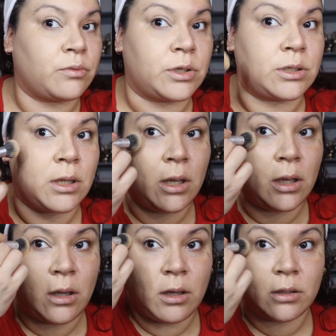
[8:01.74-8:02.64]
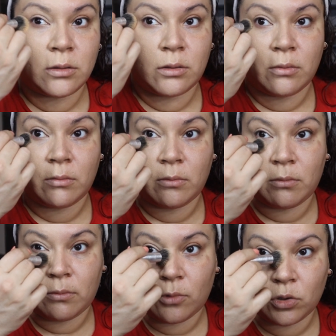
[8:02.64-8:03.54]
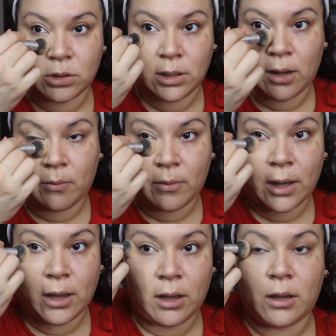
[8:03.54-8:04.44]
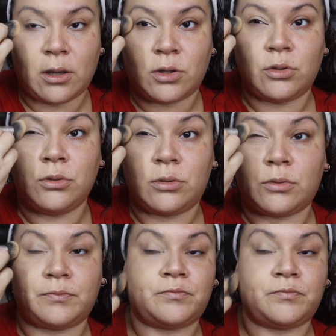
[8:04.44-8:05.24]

which is mostly my issues.